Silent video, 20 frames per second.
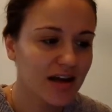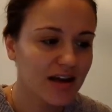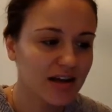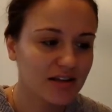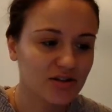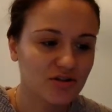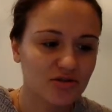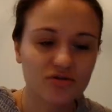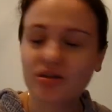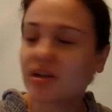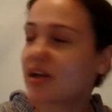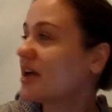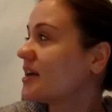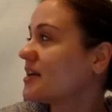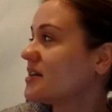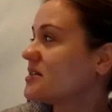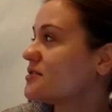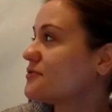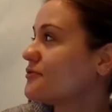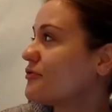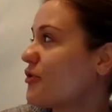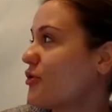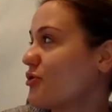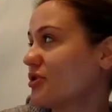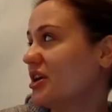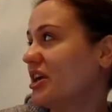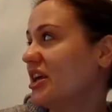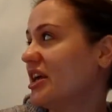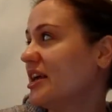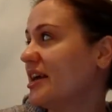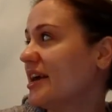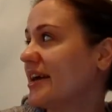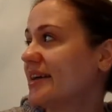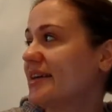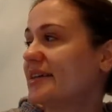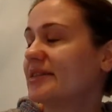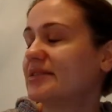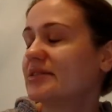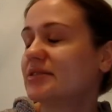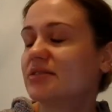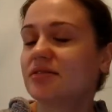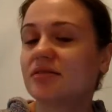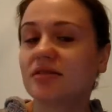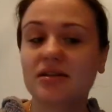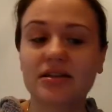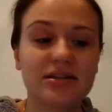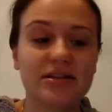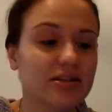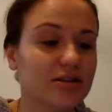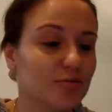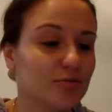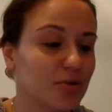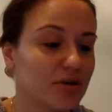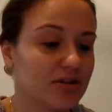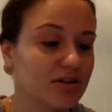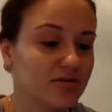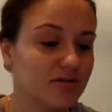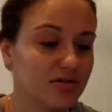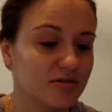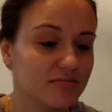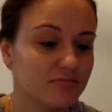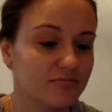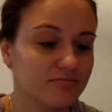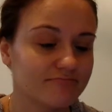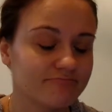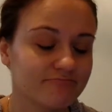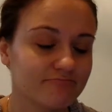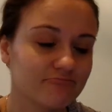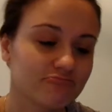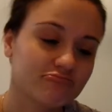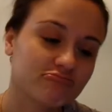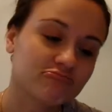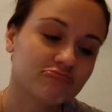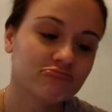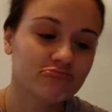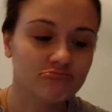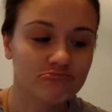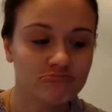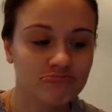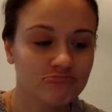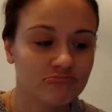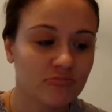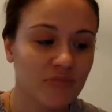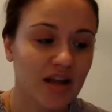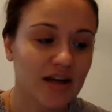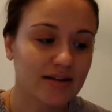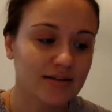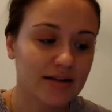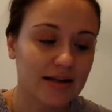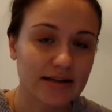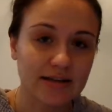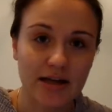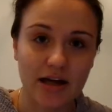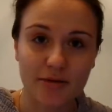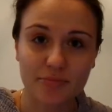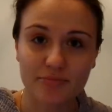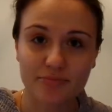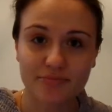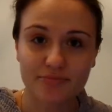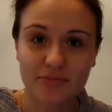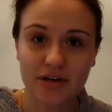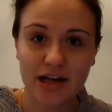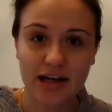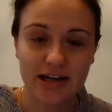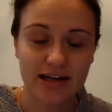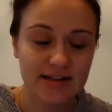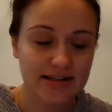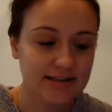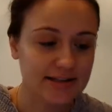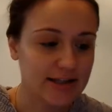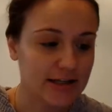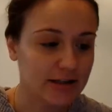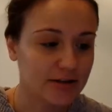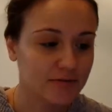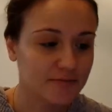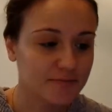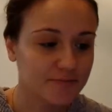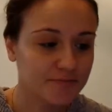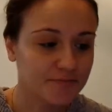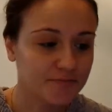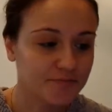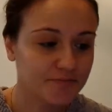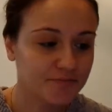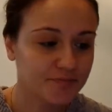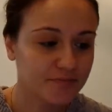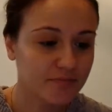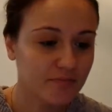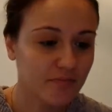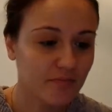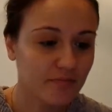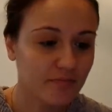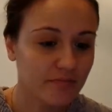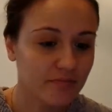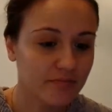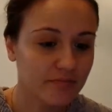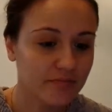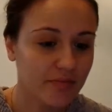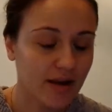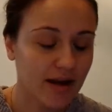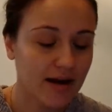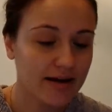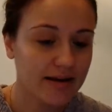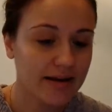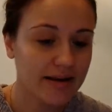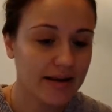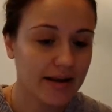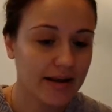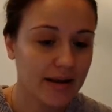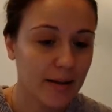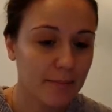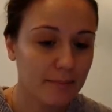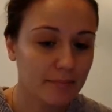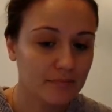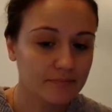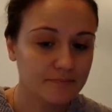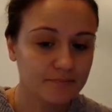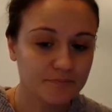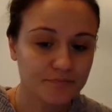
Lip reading: And today is foggy and a little bit daytime, like I said. Yep.